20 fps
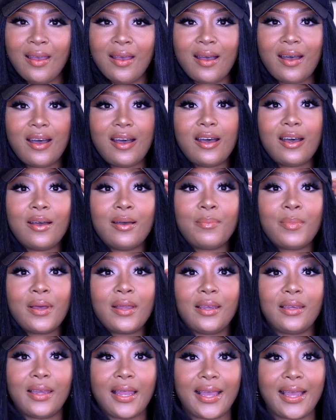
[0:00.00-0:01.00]

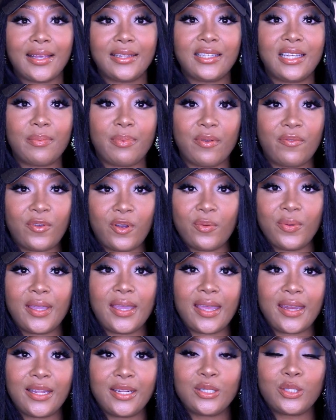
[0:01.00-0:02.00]
um, like I said, before we
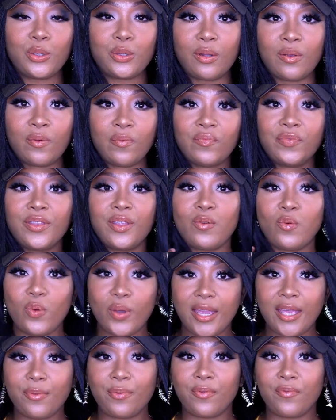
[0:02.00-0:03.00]
get into the, the
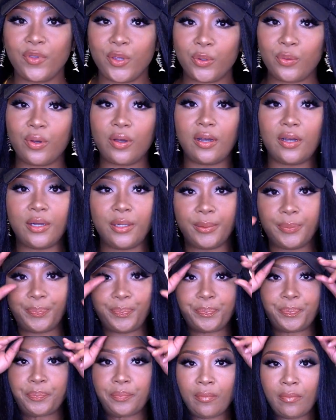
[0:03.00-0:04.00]
wig review,
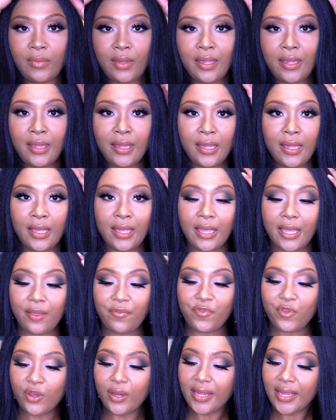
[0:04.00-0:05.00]
um,
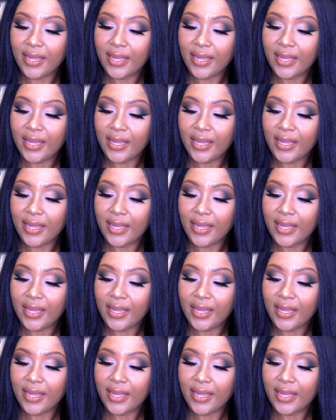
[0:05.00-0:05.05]
if you're